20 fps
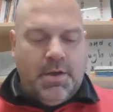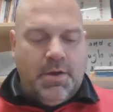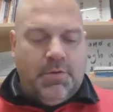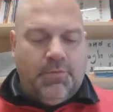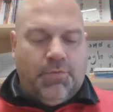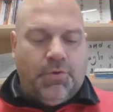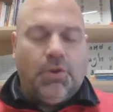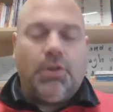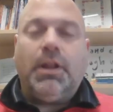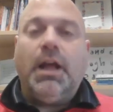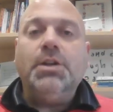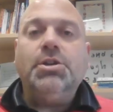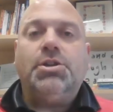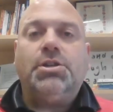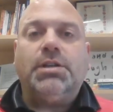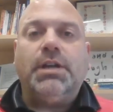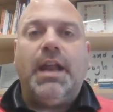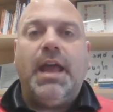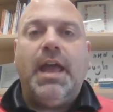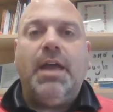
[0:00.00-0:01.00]
For
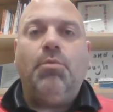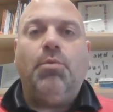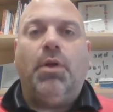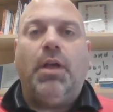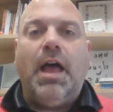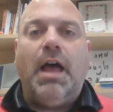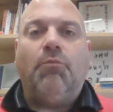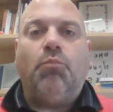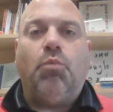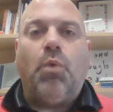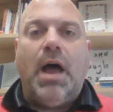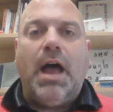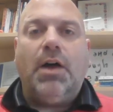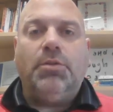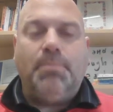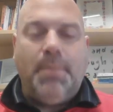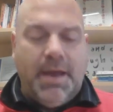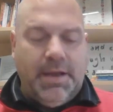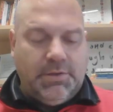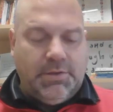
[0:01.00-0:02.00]
lunch today, we'll have
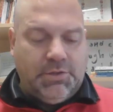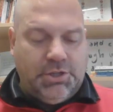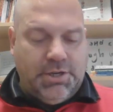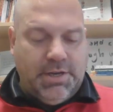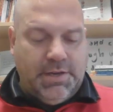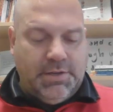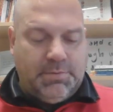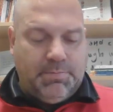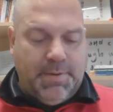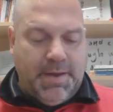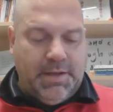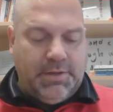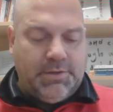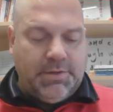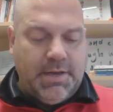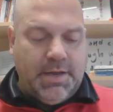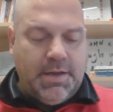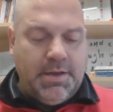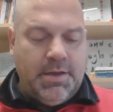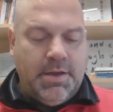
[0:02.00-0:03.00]
Wild Mike's Cheese
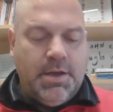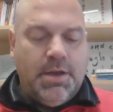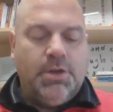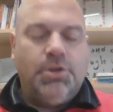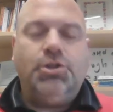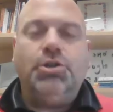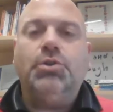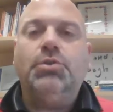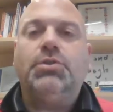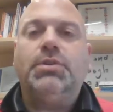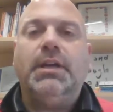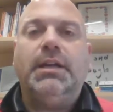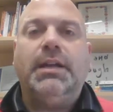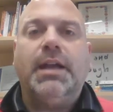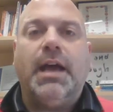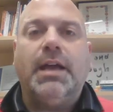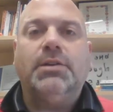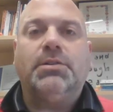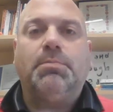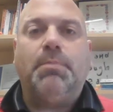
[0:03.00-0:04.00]
Pizza, juicy
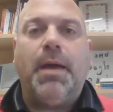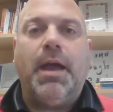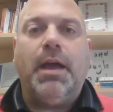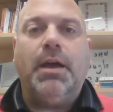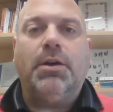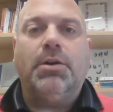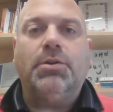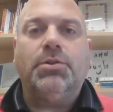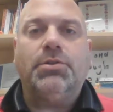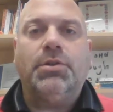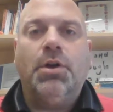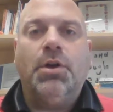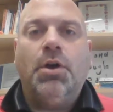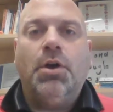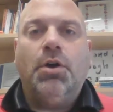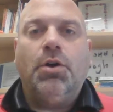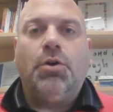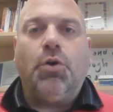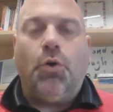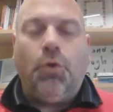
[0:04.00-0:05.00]
diced pears,
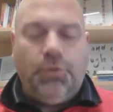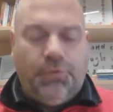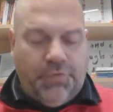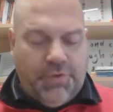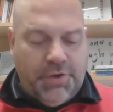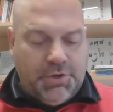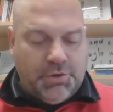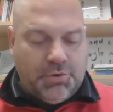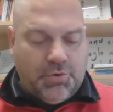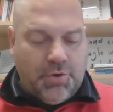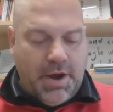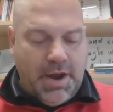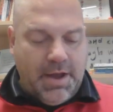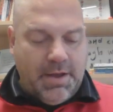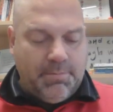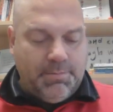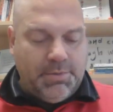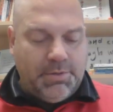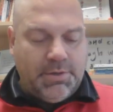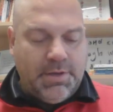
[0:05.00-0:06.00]
goldfish
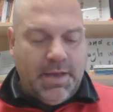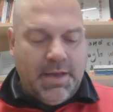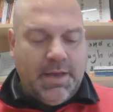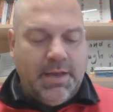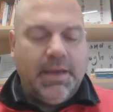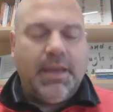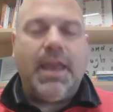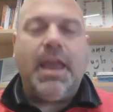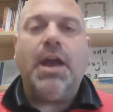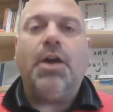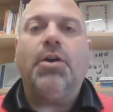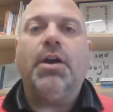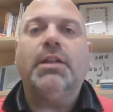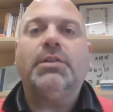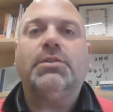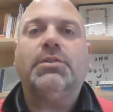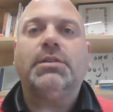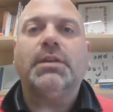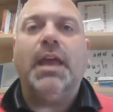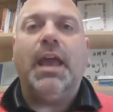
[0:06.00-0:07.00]
grahams,
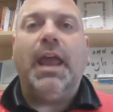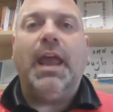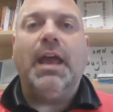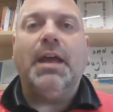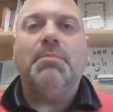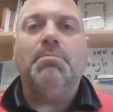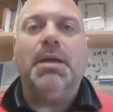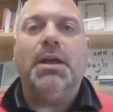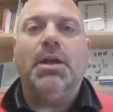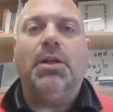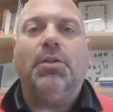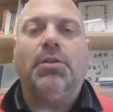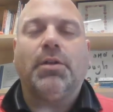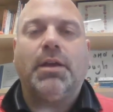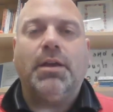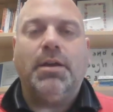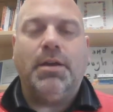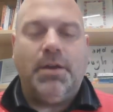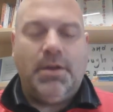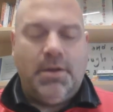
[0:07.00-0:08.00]
carrots, and
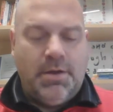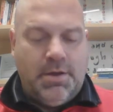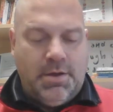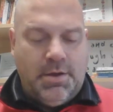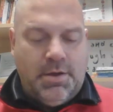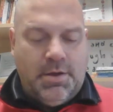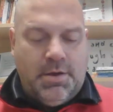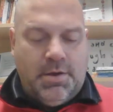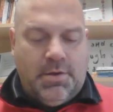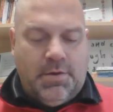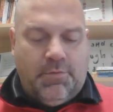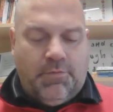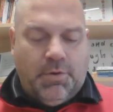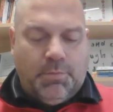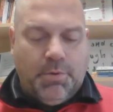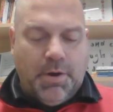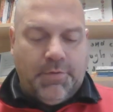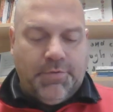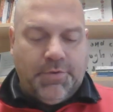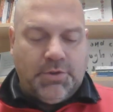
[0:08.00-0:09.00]
milk.
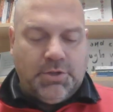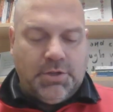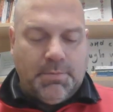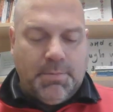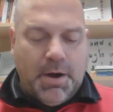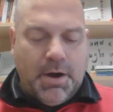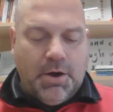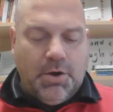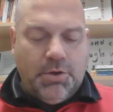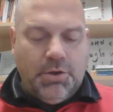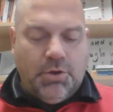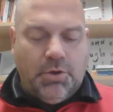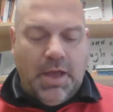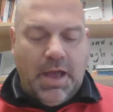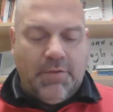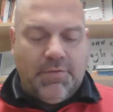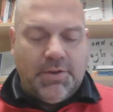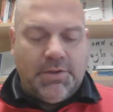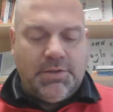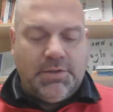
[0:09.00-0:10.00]
For breakfast tomorrow, you'll
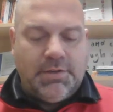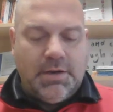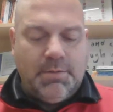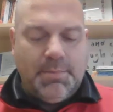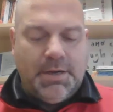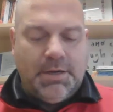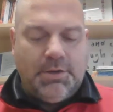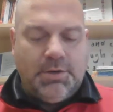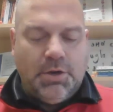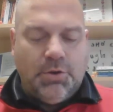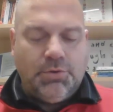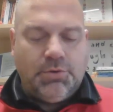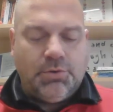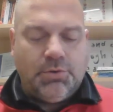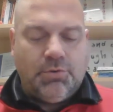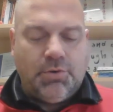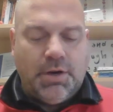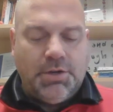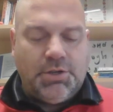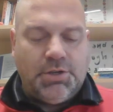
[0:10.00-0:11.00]
have a Cinnamon
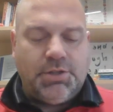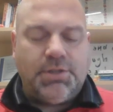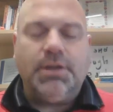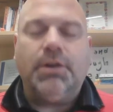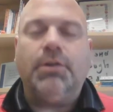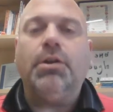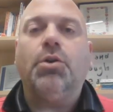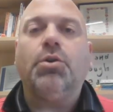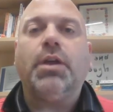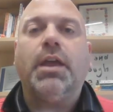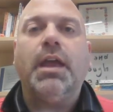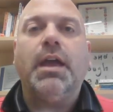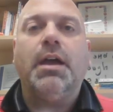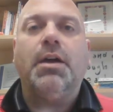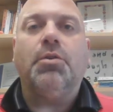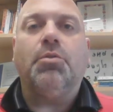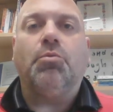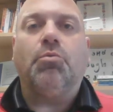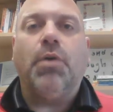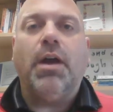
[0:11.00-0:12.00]
Toast Crunch cereal
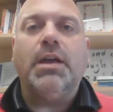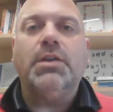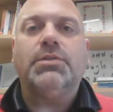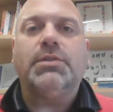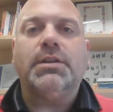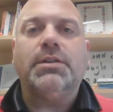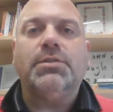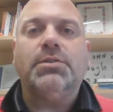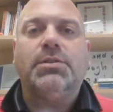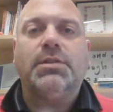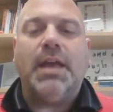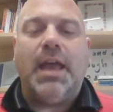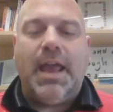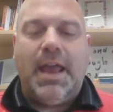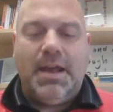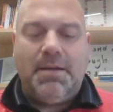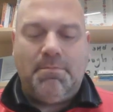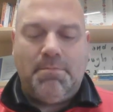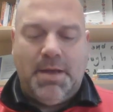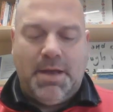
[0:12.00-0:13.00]
kit, raisins,
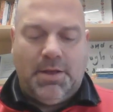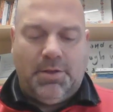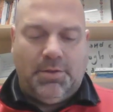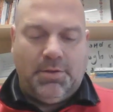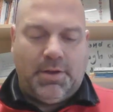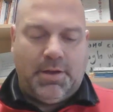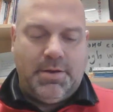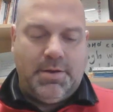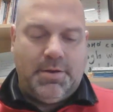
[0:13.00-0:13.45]
and milk.